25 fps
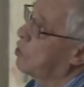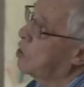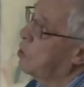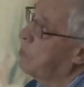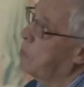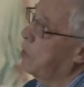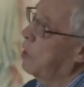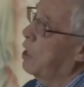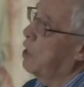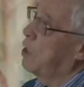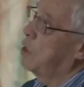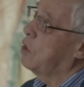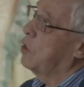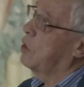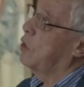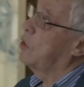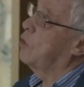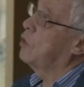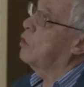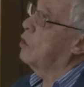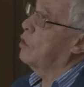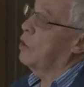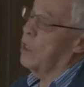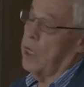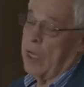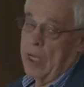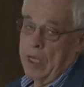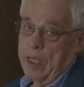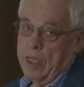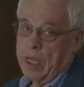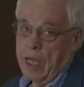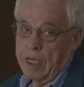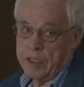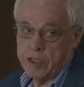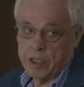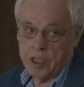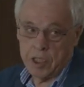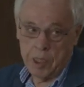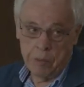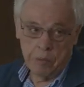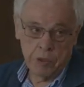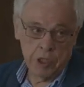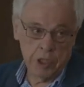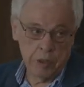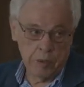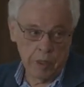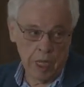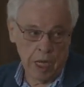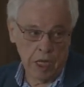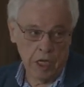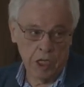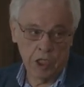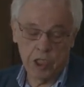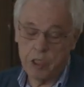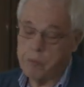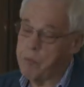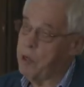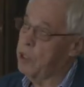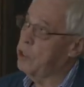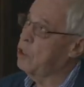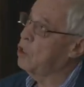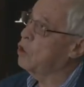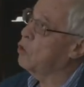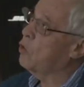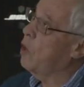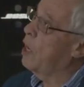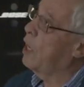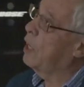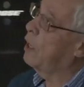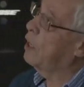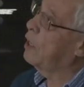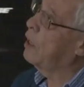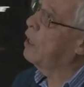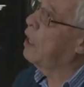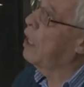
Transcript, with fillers: simulations. Okay, that's, that is the modern trend.